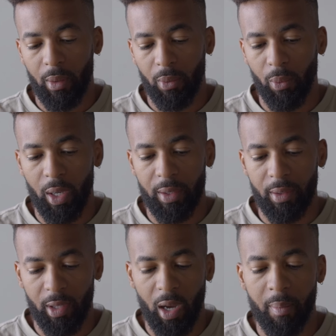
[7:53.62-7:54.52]

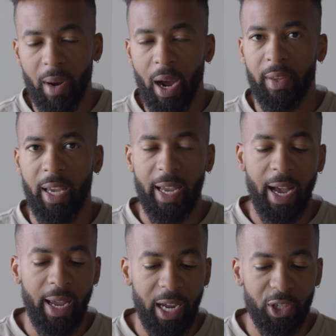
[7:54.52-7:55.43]
was done by the
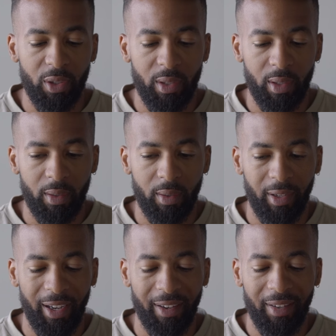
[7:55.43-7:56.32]
AI agent.
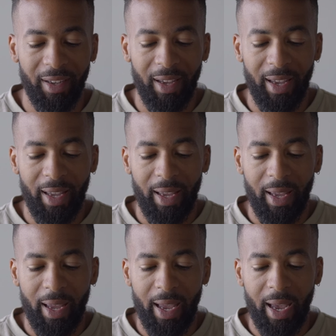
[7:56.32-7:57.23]
Okay.
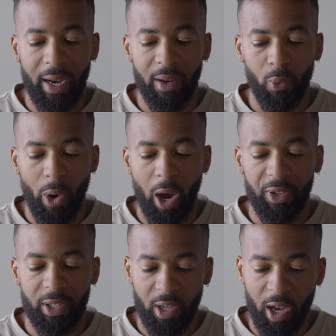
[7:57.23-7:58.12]
And while
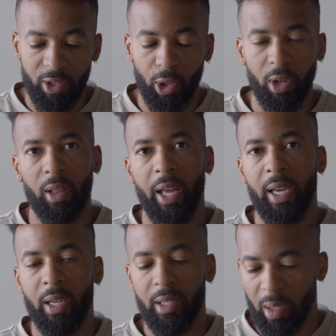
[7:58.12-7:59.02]
this does look
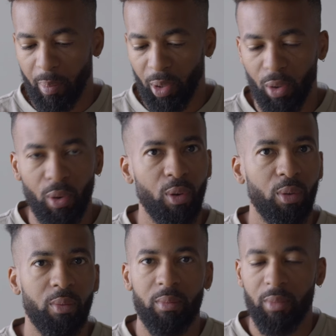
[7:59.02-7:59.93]
like a
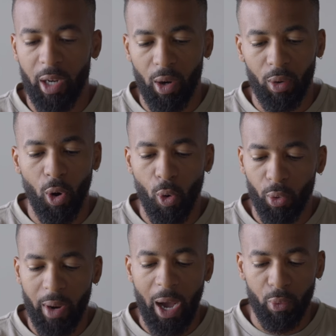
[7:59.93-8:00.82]
typical,
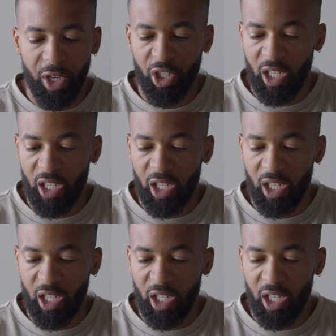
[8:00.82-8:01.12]
cold outreach